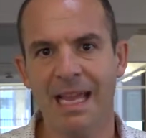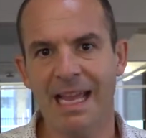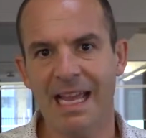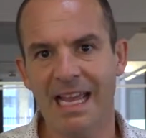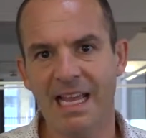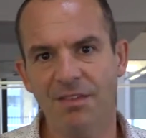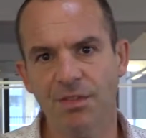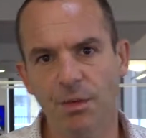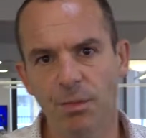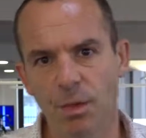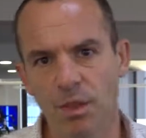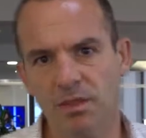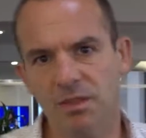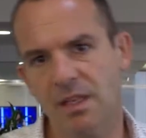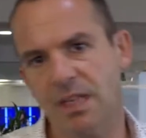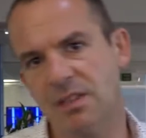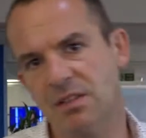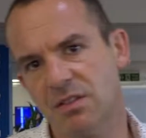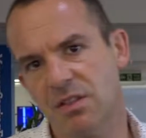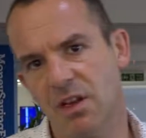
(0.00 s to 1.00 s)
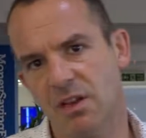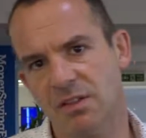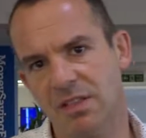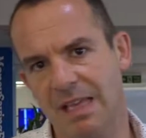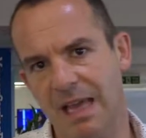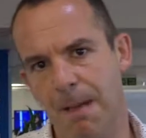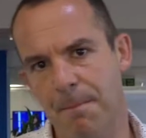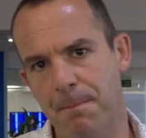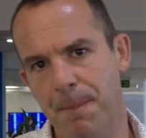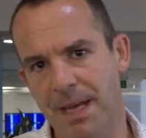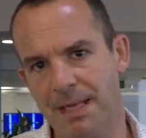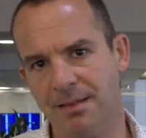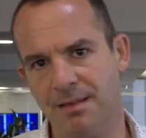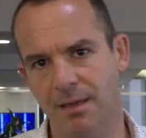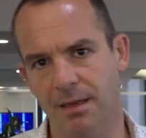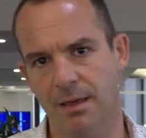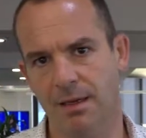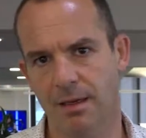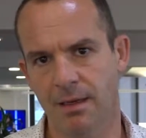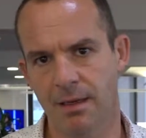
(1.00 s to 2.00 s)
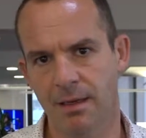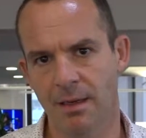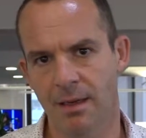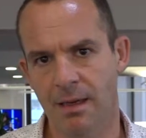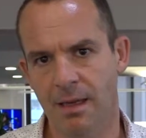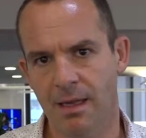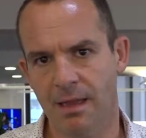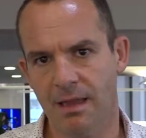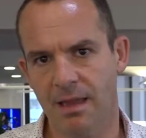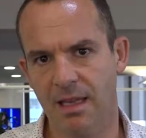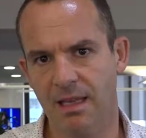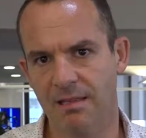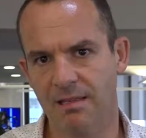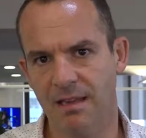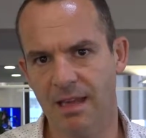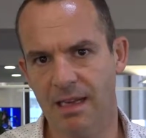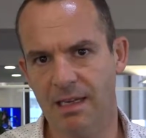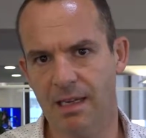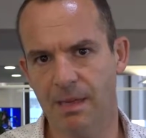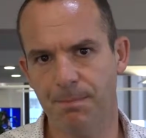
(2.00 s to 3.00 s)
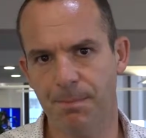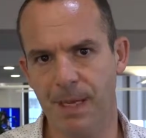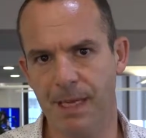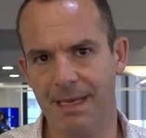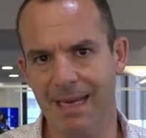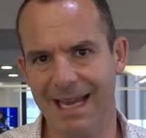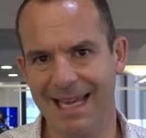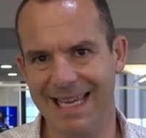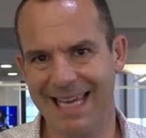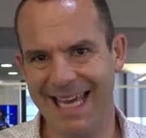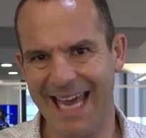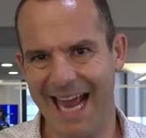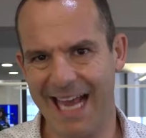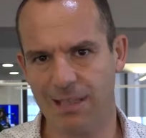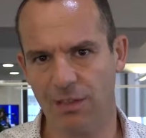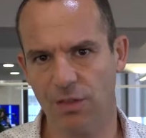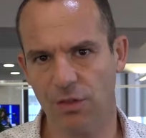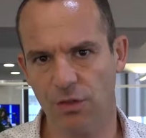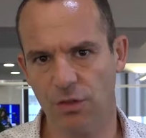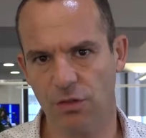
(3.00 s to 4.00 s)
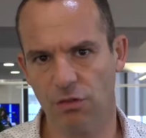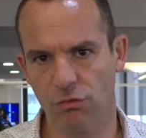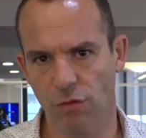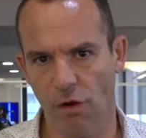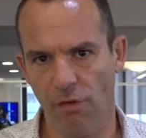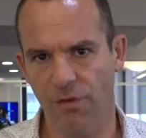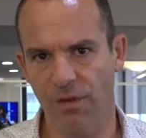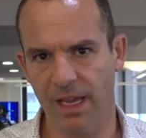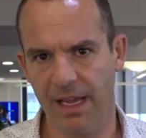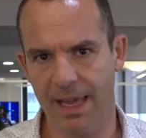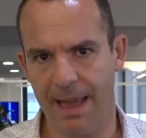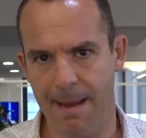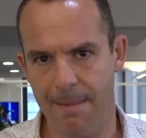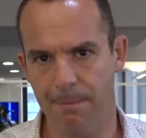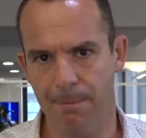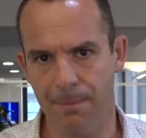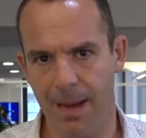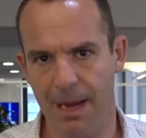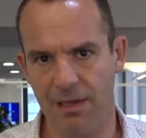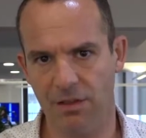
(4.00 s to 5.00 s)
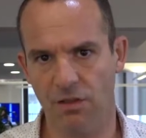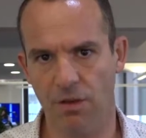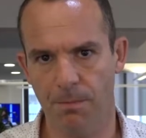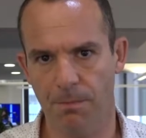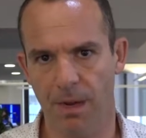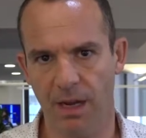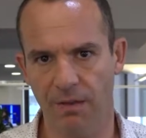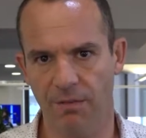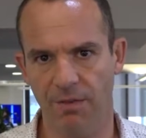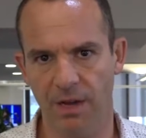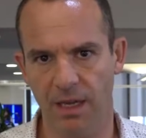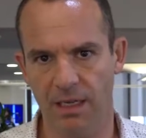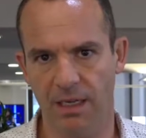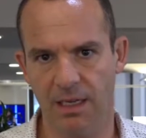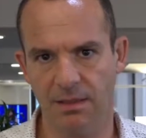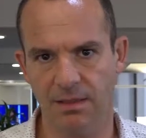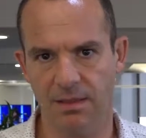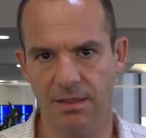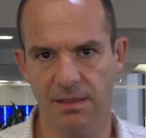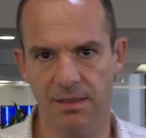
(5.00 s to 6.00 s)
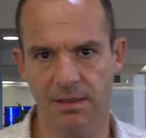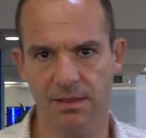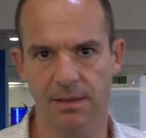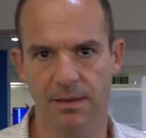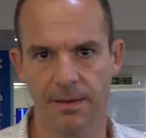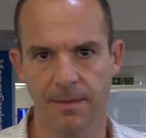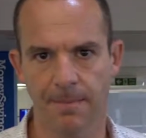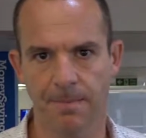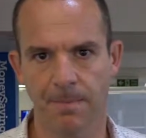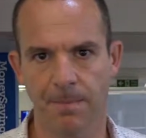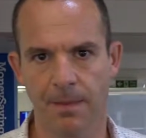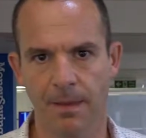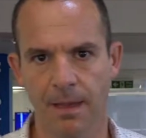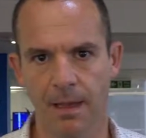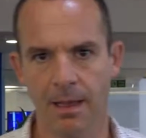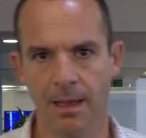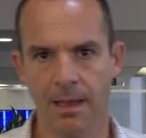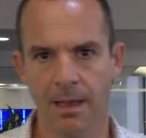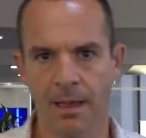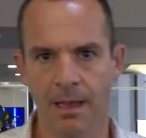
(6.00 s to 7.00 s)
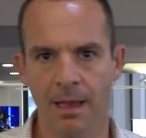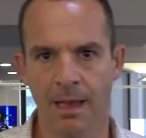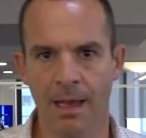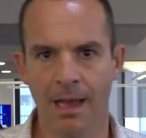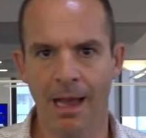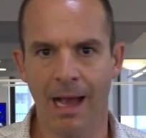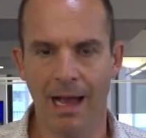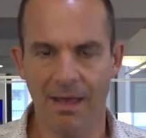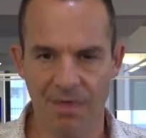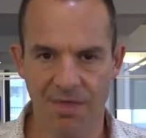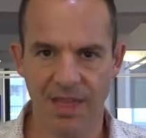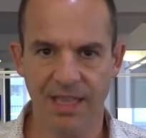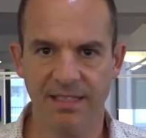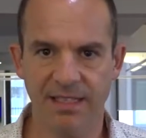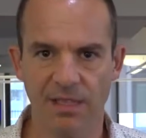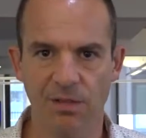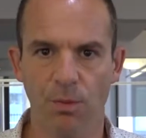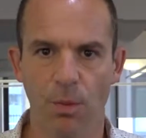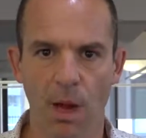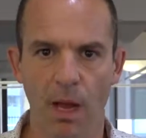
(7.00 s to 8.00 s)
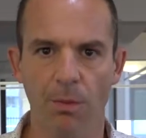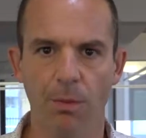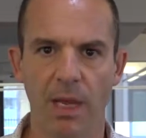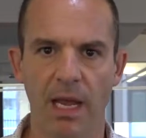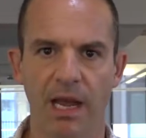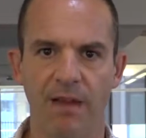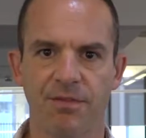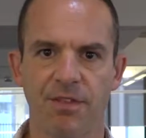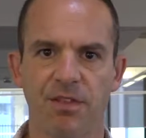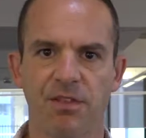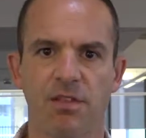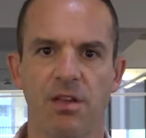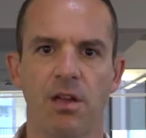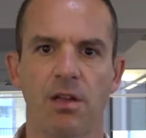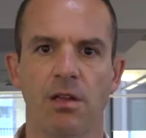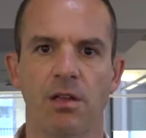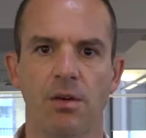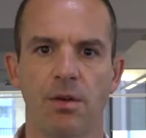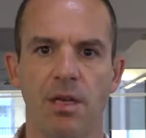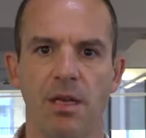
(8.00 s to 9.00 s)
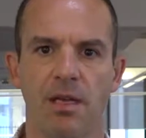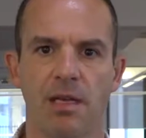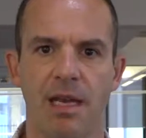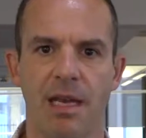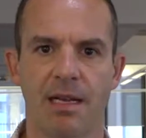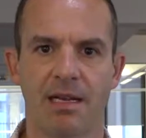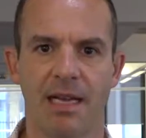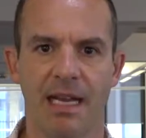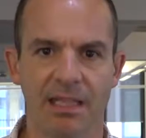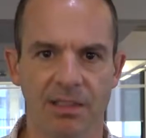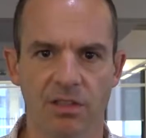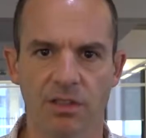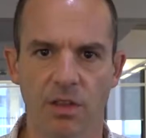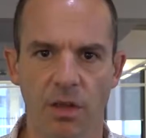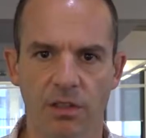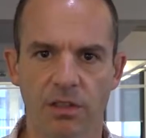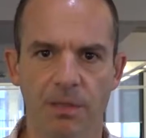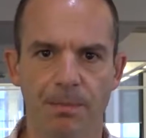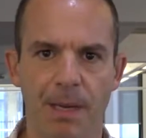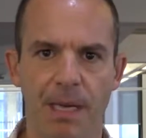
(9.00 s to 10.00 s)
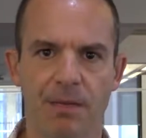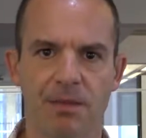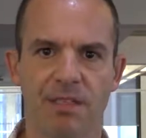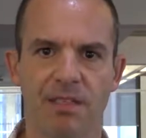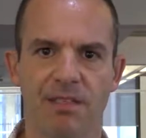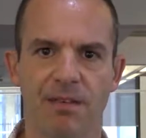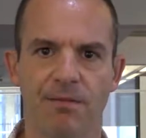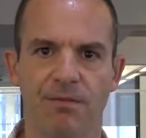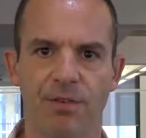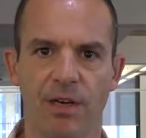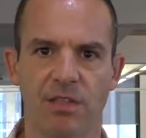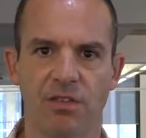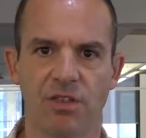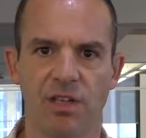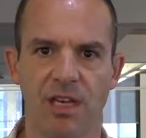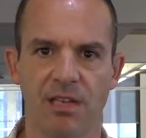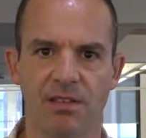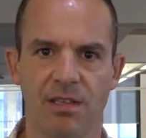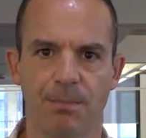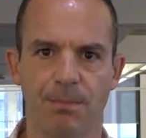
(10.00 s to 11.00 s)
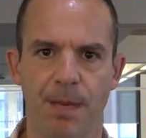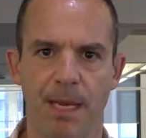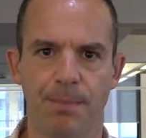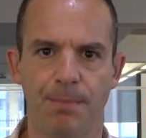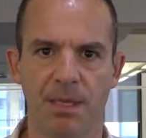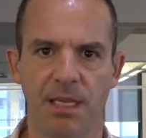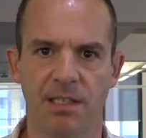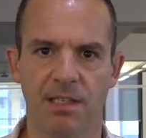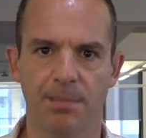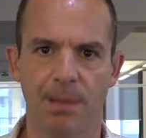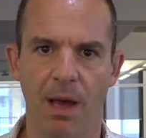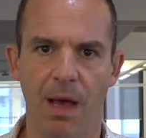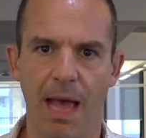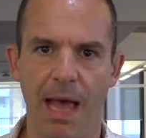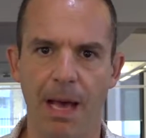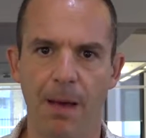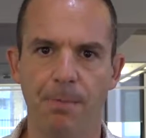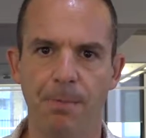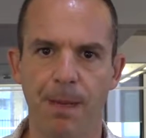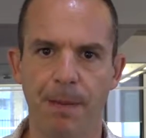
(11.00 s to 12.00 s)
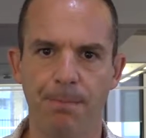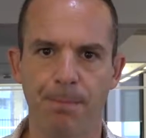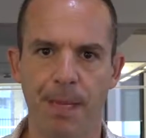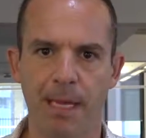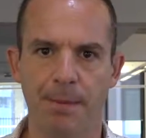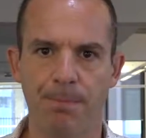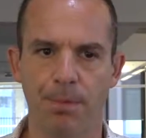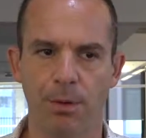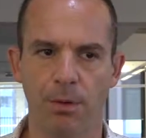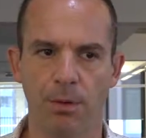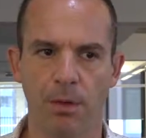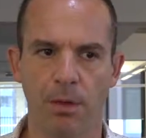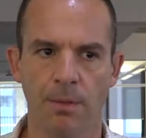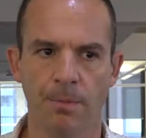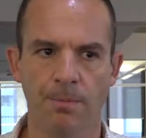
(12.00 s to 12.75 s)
even once things start to get better, there has likely been a catastrophic impact on my finances. And this is why we have to start looking at it. It's not about disenfranchising people, it's about helping people